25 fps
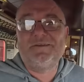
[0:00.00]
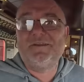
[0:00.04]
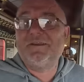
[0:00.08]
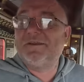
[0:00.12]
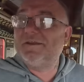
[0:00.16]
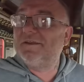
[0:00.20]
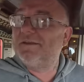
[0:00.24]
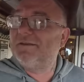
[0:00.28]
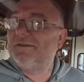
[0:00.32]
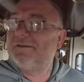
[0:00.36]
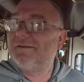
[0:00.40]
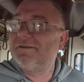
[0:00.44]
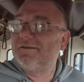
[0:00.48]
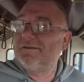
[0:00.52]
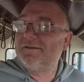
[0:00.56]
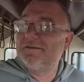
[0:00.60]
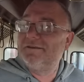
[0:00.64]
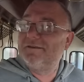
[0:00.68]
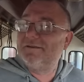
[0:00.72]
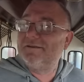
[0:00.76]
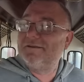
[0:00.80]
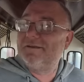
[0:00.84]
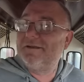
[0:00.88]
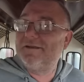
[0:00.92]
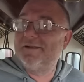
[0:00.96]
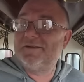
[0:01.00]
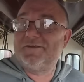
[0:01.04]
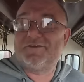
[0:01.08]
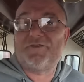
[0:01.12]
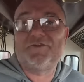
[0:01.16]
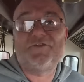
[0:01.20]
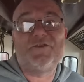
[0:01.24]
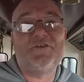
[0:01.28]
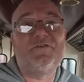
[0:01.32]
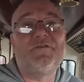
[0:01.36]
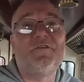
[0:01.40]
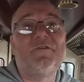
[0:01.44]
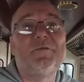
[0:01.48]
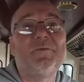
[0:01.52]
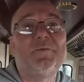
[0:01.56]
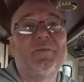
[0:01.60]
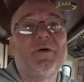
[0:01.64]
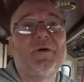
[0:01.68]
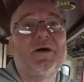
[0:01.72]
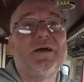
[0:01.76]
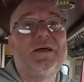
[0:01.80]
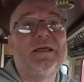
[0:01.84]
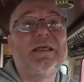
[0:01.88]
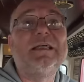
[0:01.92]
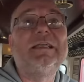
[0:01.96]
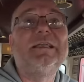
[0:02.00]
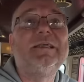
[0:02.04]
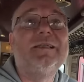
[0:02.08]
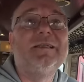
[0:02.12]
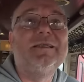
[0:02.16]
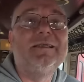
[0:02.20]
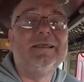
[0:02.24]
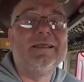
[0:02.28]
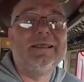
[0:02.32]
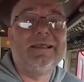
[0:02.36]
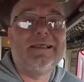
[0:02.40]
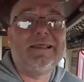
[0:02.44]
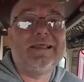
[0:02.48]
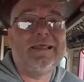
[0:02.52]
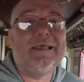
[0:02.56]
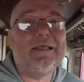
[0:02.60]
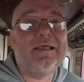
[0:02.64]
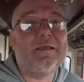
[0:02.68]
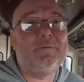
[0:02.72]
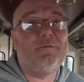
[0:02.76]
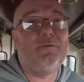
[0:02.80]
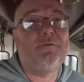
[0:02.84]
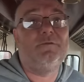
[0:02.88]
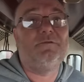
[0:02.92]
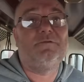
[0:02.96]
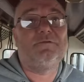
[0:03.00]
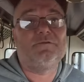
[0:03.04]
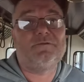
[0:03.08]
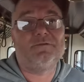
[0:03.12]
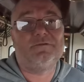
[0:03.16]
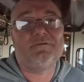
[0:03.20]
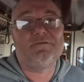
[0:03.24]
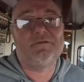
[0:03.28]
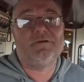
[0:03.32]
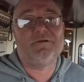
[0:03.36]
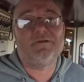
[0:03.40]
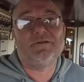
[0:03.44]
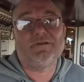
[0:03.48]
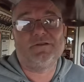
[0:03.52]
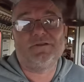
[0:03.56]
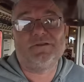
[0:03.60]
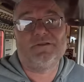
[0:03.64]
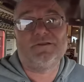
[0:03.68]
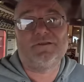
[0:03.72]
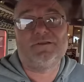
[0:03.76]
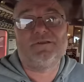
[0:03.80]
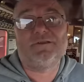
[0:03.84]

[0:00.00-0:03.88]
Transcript: Yeah. It's driven by cables. So I'll hold this